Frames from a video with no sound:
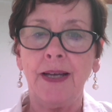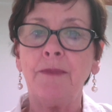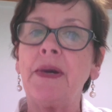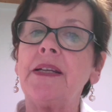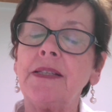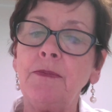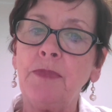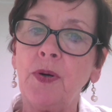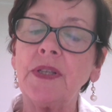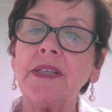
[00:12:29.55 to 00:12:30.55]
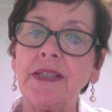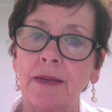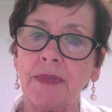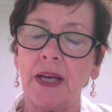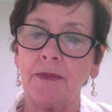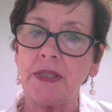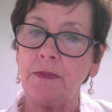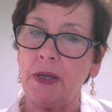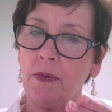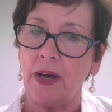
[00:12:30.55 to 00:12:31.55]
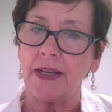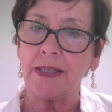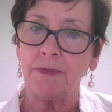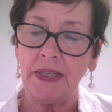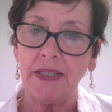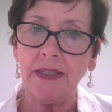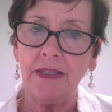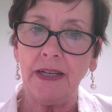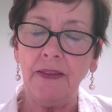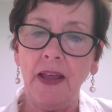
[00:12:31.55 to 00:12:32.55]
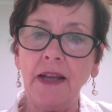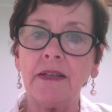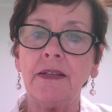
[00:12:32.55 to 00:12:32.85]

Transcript: but it's important sometimes to be quite explicit in that.